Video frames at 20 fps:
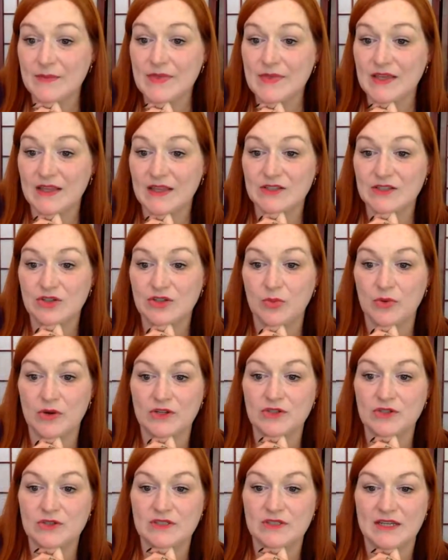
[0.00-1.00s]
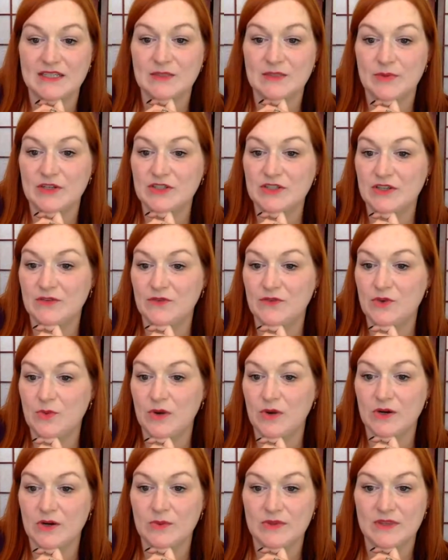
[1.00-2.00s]
that's super interesting, especially if you
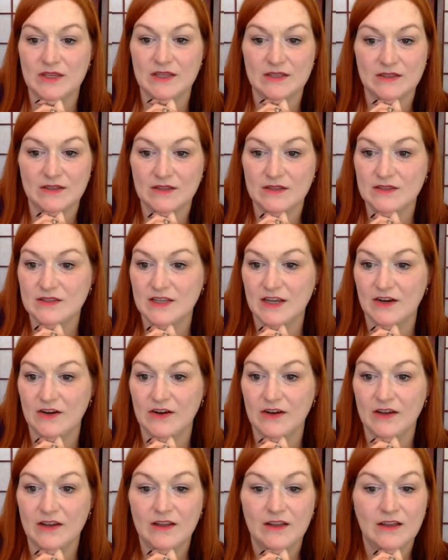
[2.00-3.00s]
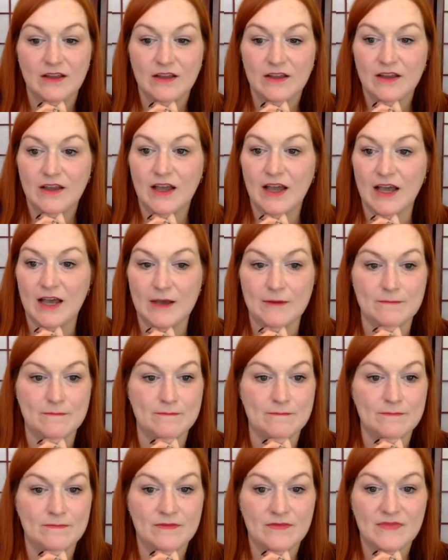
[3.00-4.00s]
work with it, Sarah, um,
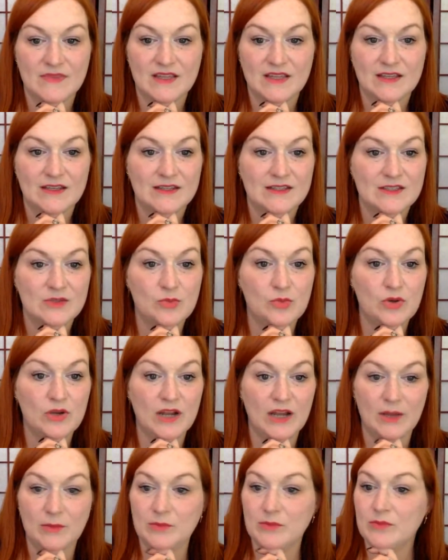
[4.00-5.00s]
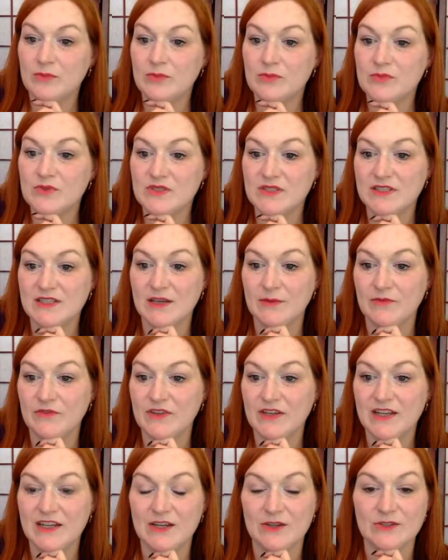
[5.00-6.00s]
to put up some
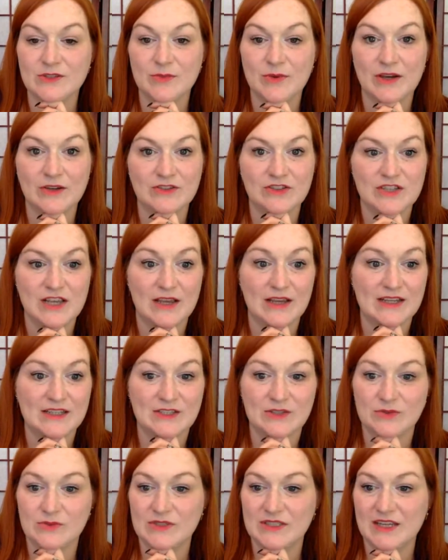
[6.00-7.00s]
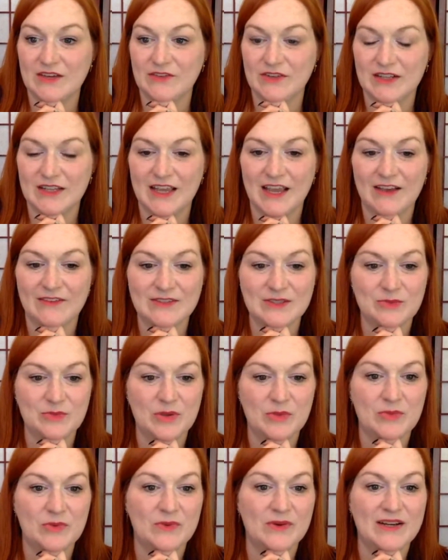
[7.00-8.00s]
videos about Jet, because you would definitely have some
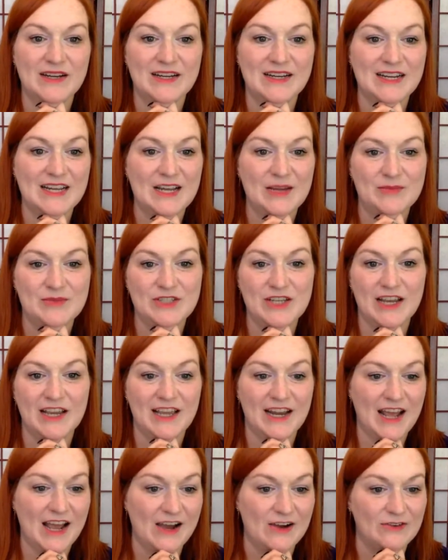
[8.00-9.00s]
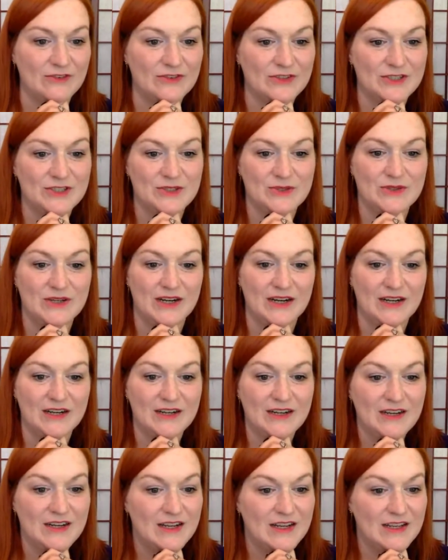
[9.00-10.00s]
people wanting to come check it out for sure.
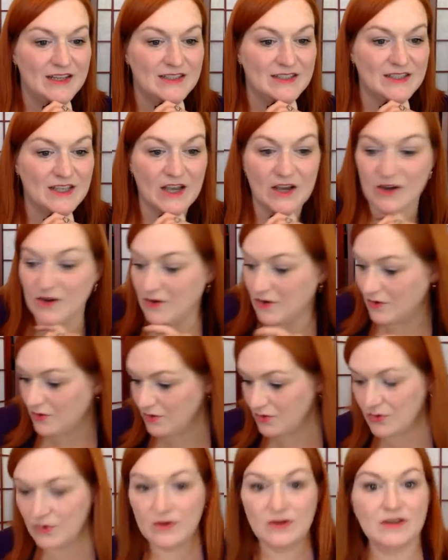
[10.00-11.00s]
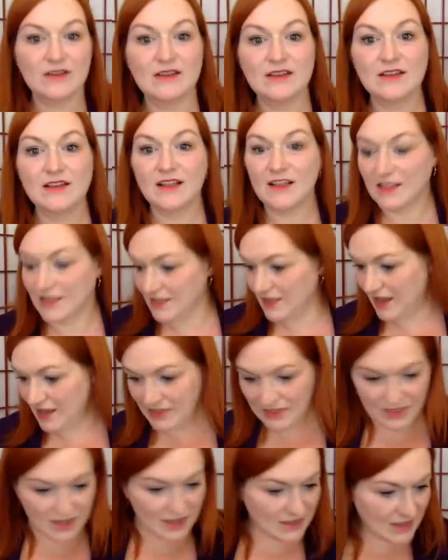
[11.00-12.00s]
So I
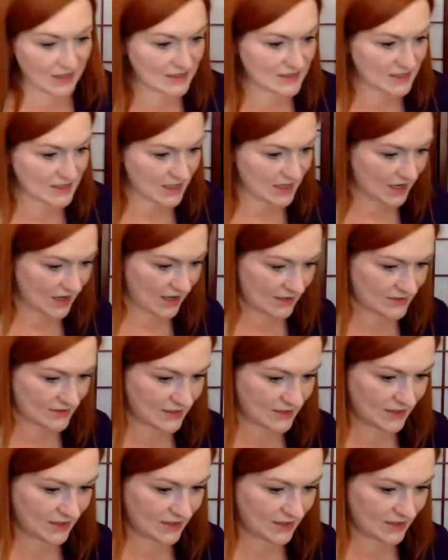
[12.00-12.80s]
think that's it